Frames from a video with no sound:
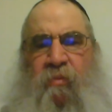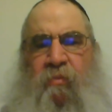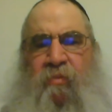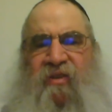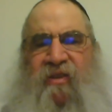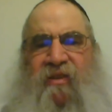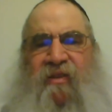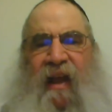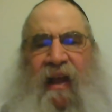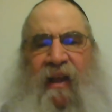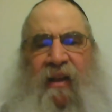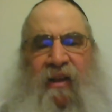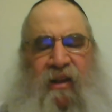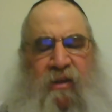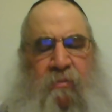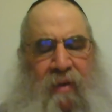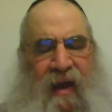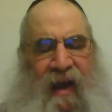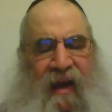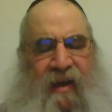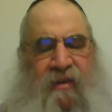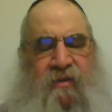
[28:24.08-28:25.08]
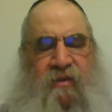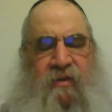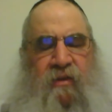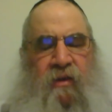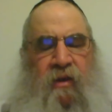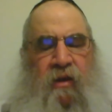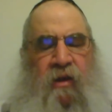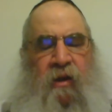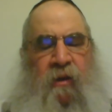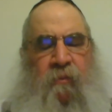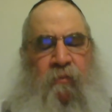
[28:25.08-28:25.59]
solid mass
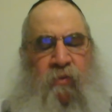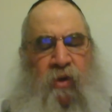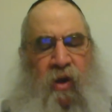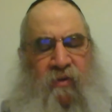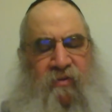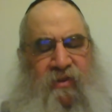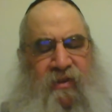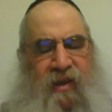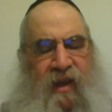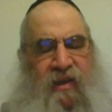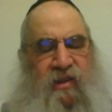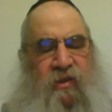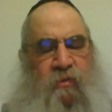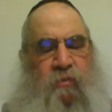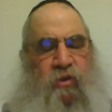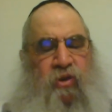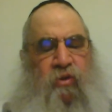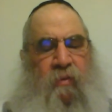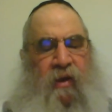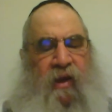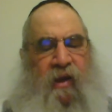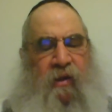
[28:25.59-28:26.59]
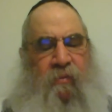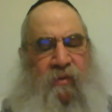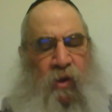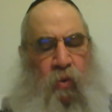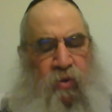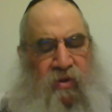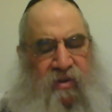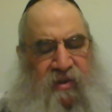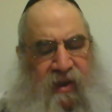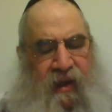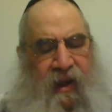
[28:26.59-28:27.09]
of zeisen tmeim that
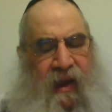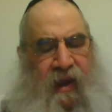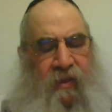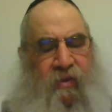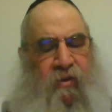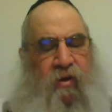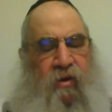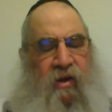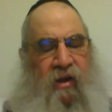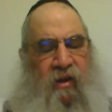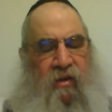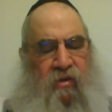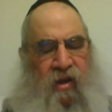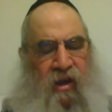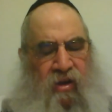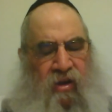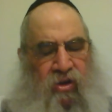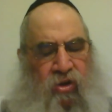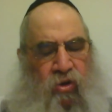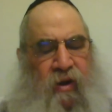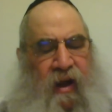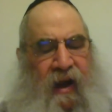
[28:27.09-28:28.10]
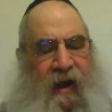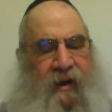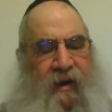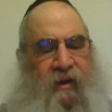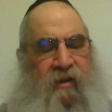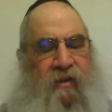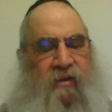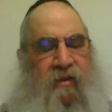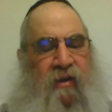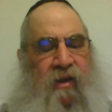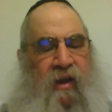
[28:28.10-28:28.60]
were together and
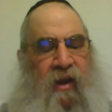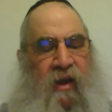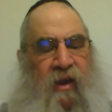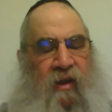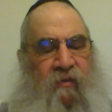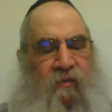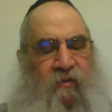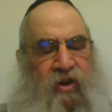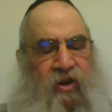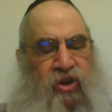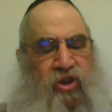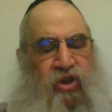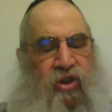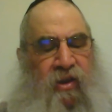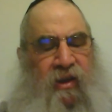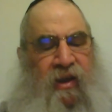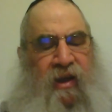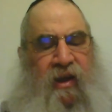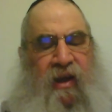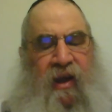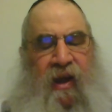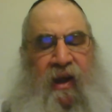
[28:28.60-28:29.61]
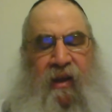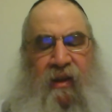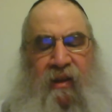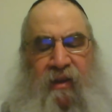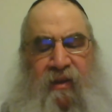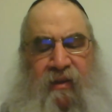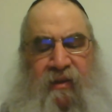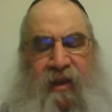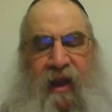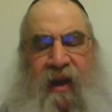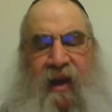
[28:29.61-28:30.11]
united. Vishlichei
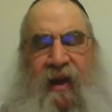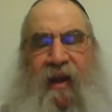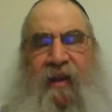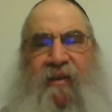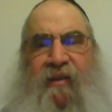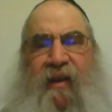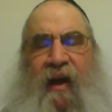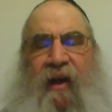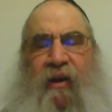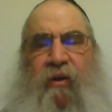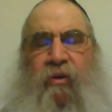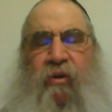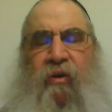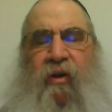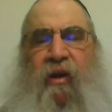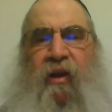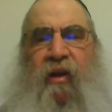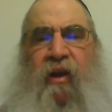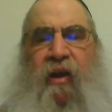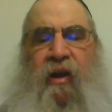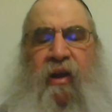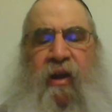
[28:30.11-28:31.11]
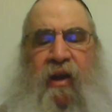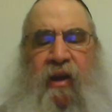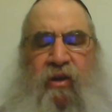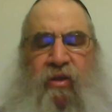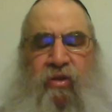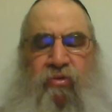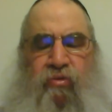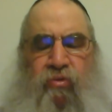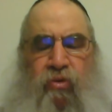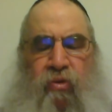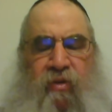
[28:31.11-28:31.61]
letecha taner, and you
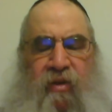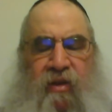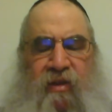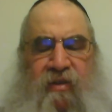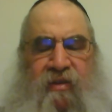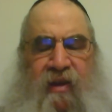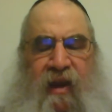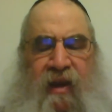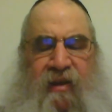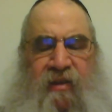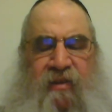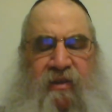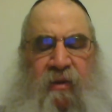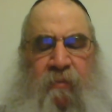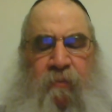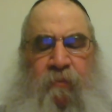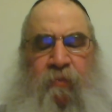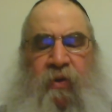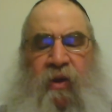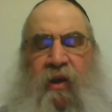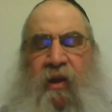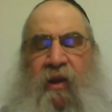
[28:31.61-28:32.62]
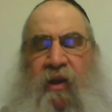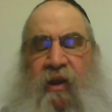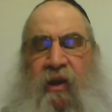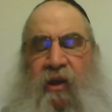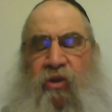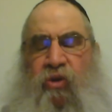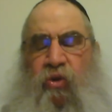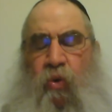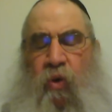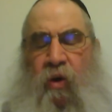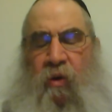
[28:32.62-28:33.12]
threw the zeisen
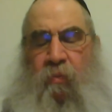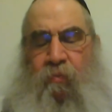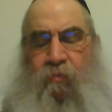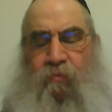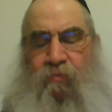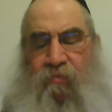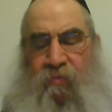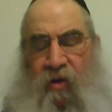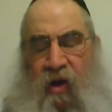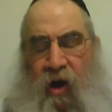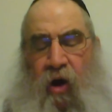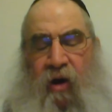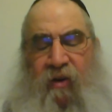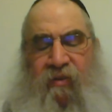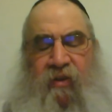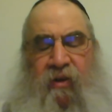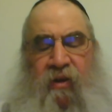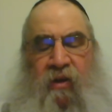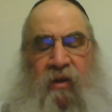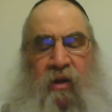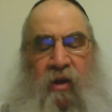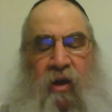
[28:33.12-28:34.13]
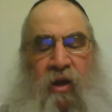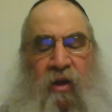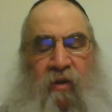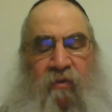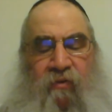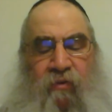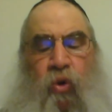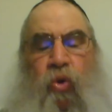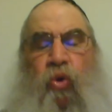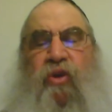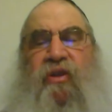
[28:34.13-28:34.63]
into a oven
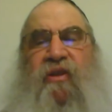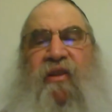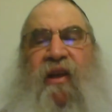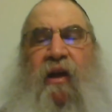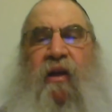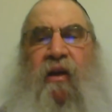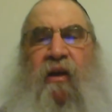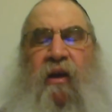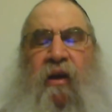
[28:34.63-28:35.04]
behusak,